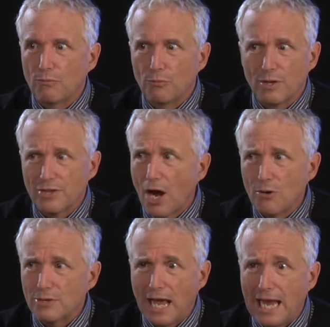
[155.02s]

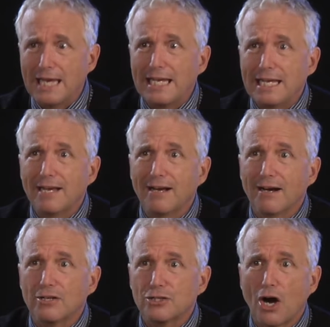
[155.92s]
without any
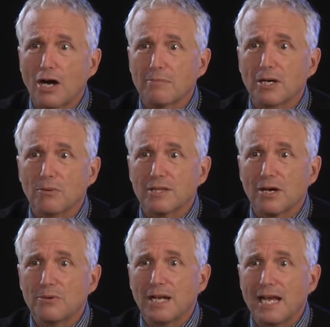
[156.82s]
dogma,
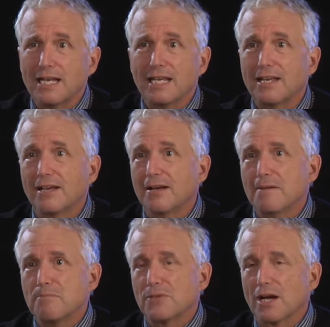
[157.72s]
without any
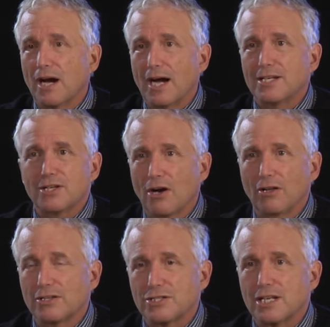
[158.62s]

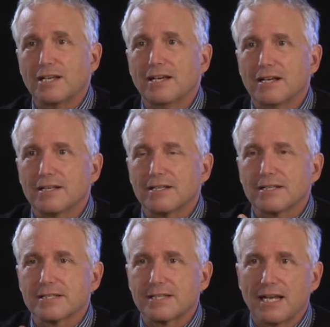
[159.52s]
ideology,
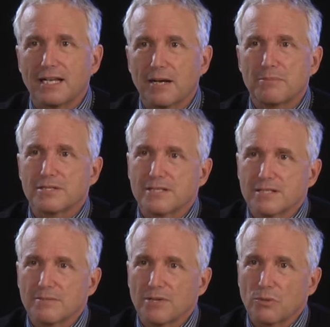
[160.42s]
setting up a
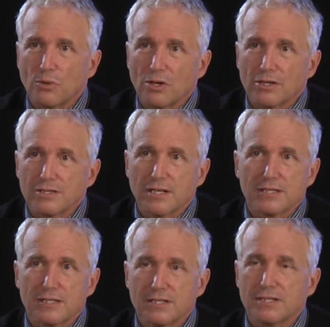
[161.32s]
system that works,
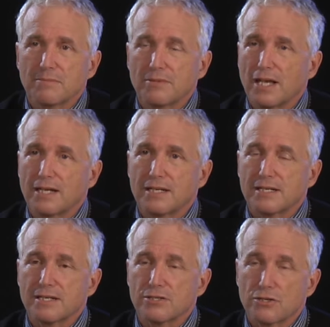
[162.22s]
a system
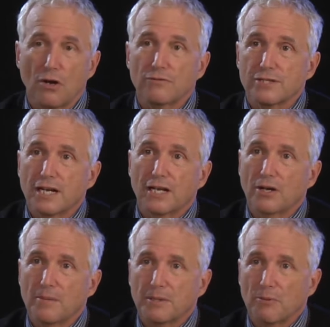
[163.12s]
that solves an
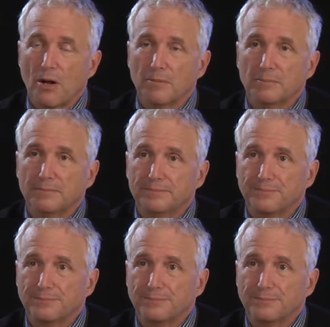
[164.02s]
economic problem.